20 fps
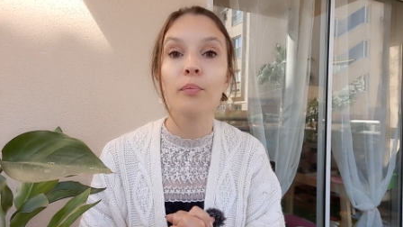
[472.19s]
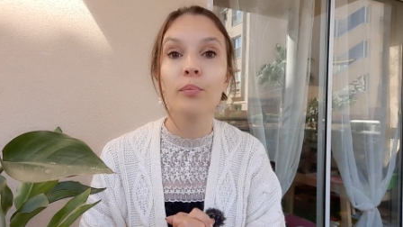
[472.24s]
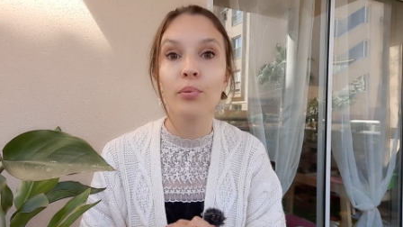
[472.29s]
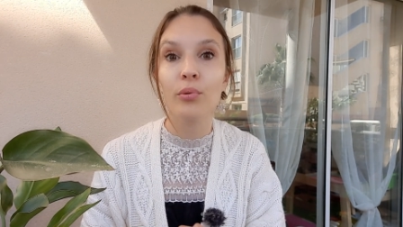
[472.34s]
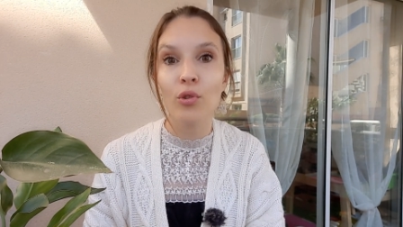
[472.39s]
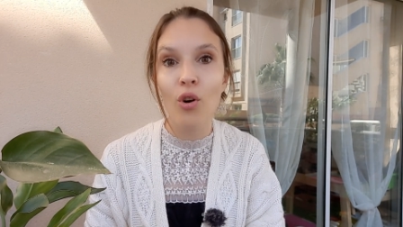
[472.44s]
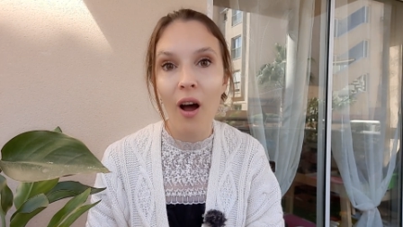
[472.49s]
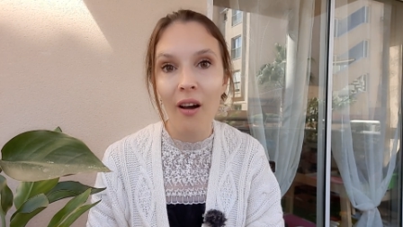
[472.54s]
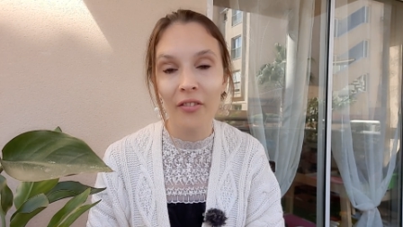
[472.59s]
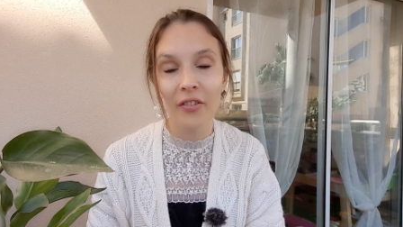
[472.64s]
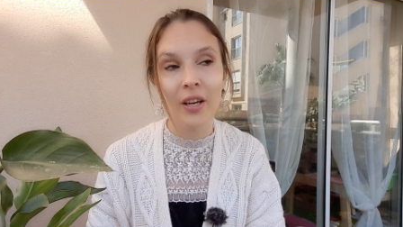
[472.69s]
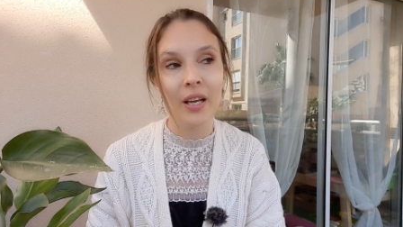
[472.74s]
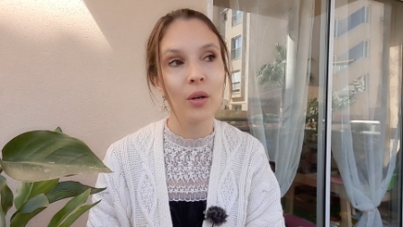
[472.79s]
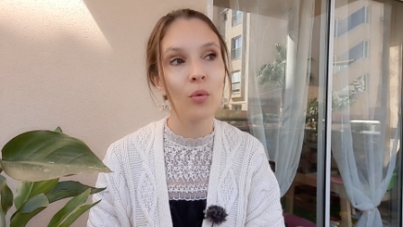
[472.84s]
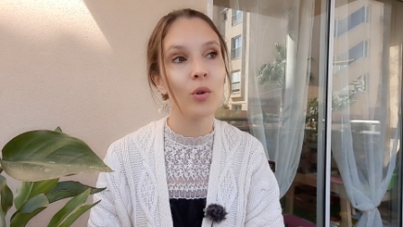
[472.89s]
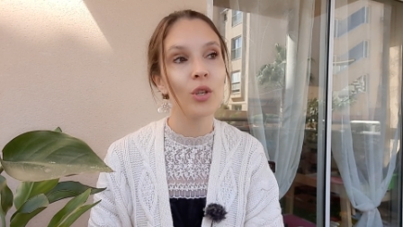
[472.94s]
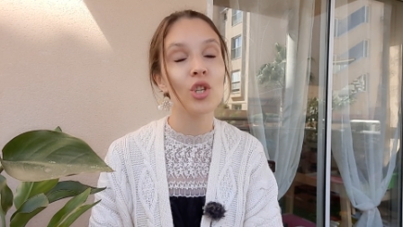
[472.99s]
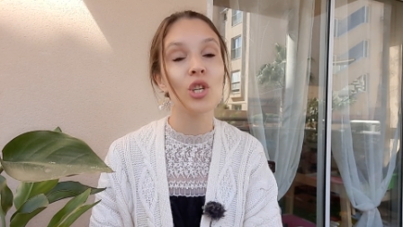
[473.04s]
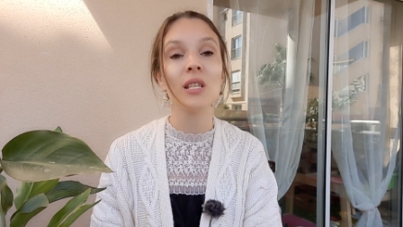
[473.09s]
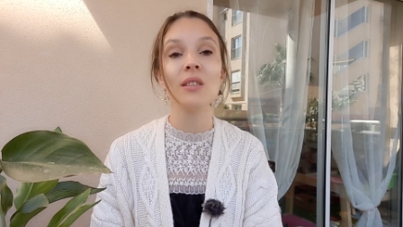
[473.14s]
profit,
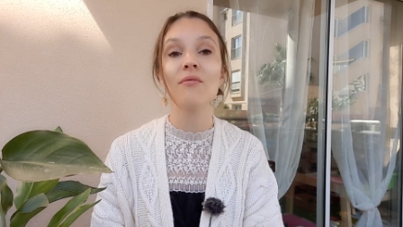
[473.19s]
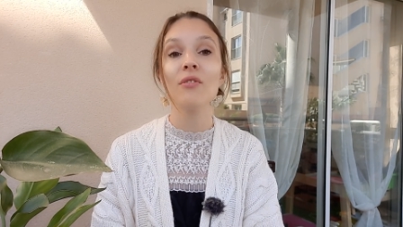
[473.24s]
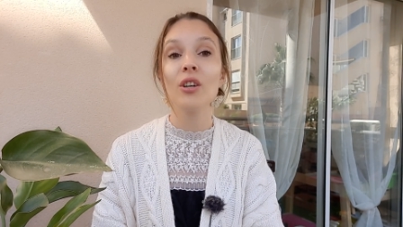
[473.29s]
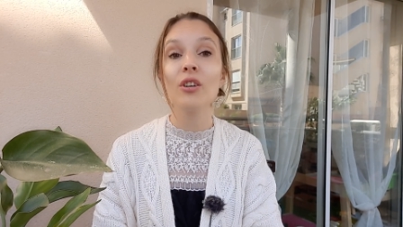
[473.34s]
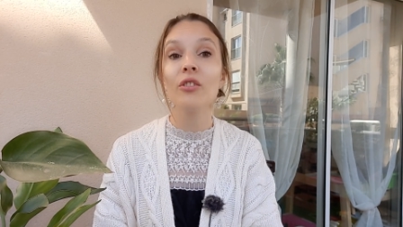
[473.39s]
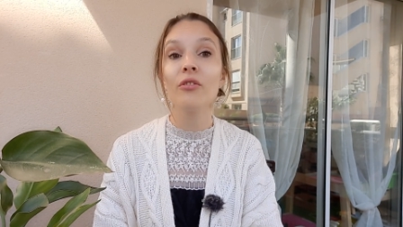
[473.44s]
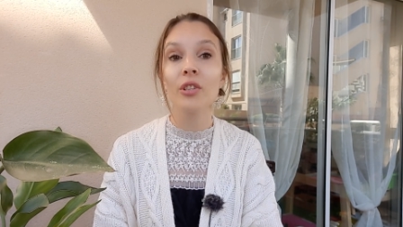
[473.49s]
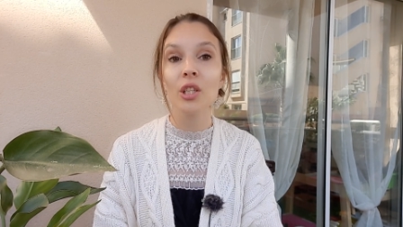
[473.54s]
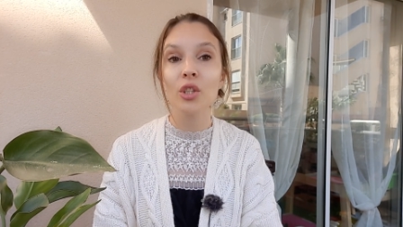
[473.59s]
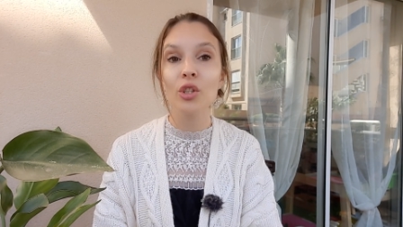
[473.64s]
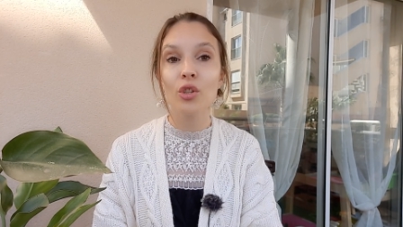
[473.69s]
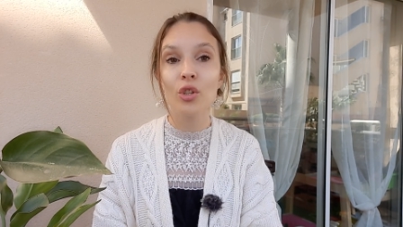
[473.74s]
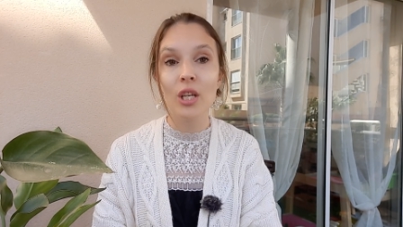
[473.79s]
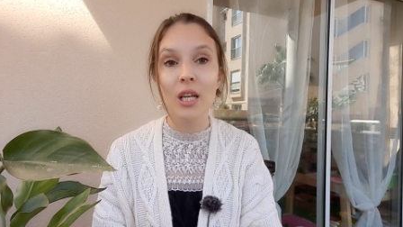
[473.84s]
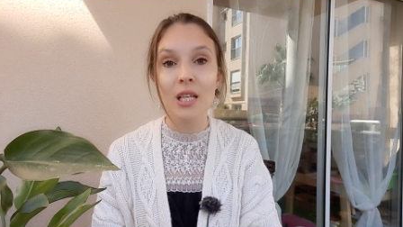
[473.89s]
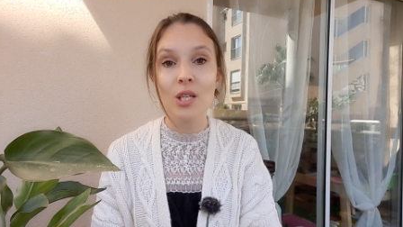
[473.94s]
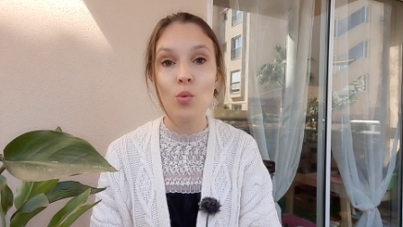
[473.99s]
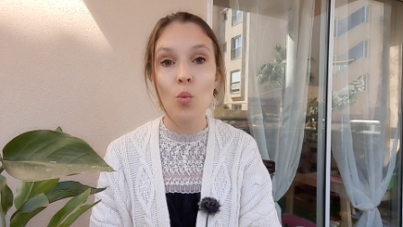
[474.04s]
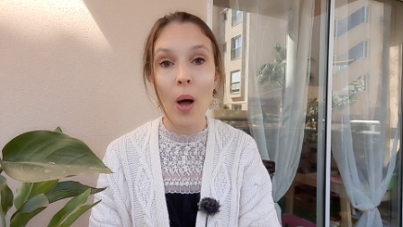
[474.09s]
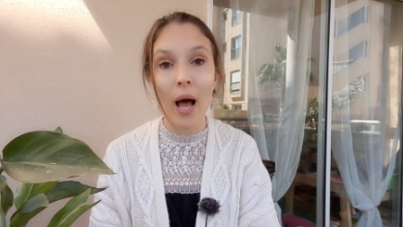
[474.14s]
which is very, very good
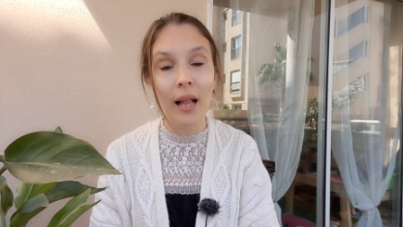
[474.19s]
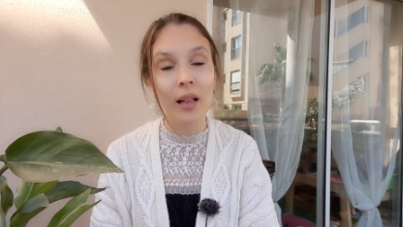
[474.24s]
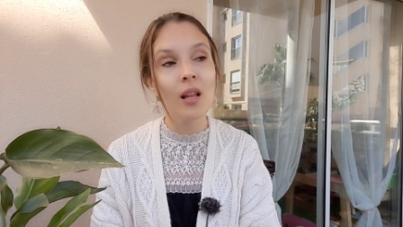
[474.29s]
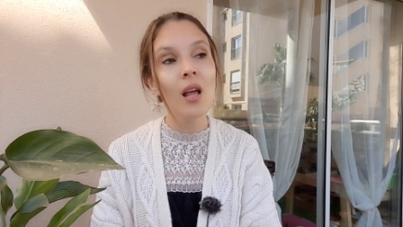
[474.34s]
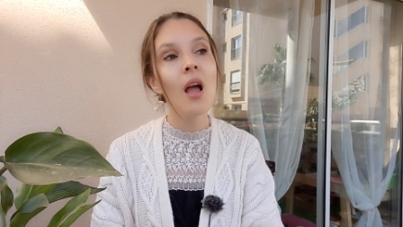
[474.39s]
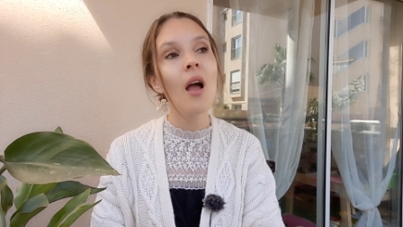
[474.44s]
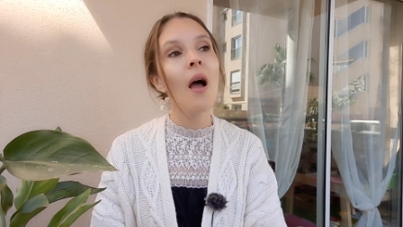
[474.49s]
as well.